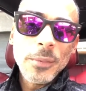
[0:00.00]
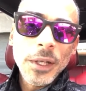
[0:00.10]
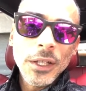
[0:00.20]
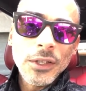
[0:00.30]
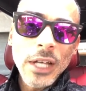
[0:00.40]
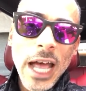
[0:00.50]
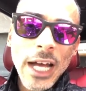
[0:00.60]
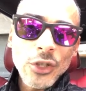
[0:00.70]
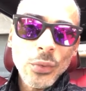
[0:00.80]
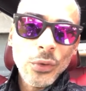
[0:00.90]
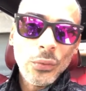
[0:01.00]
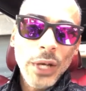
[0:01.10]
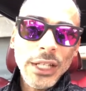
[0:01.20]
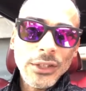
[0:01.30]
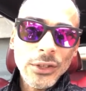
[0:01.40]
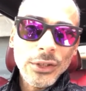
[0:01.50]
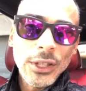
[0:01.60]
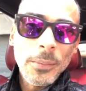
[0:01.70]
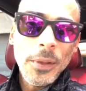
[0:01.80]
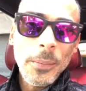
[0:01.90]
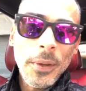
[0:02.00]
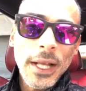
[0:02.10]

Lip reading: because the actual racers and the people